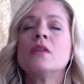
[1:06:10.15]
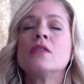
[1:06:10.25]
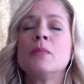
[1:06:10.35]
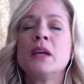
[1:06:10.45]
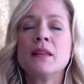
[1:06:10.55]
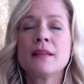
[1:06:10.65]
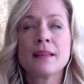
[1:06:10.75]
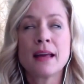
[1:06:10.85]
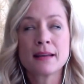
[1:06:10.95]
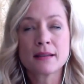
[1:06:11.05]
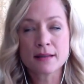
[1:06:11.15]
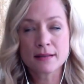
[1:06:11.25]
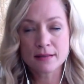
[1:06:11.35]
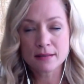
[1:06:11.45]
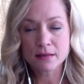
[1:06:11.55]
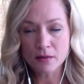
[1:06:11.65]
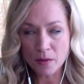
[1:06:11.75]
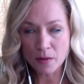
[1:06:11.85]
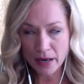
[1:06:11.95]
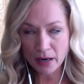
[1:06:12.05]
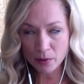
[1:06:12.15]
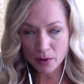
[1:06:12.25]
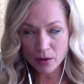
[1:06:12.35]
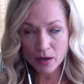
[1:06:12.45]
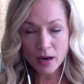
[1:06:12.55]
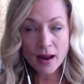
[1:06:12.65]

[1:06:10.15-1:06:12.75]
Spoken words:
to be in the lightness of the power.